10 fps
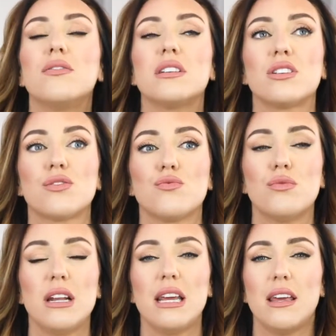is just
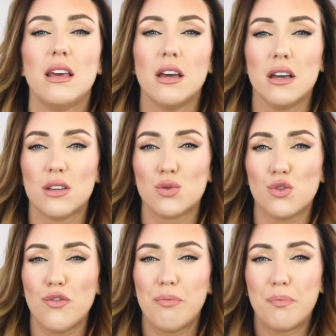really
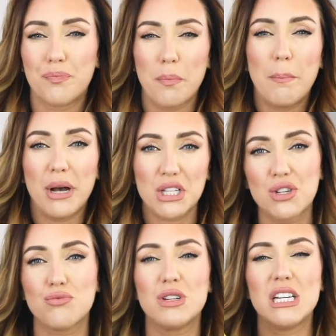sort of
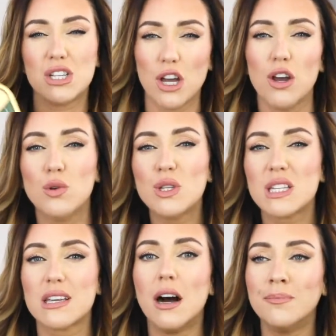buttery toast.